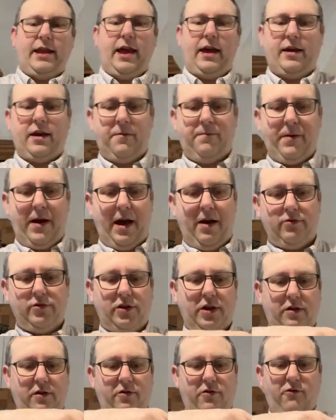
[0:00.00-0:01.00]
at Kapow's
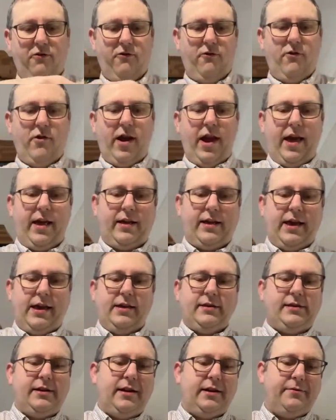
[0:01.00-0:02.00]
got a great
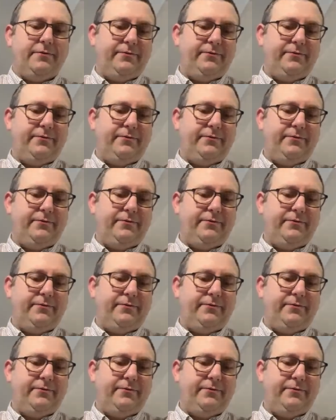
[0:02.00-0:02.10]
geezer.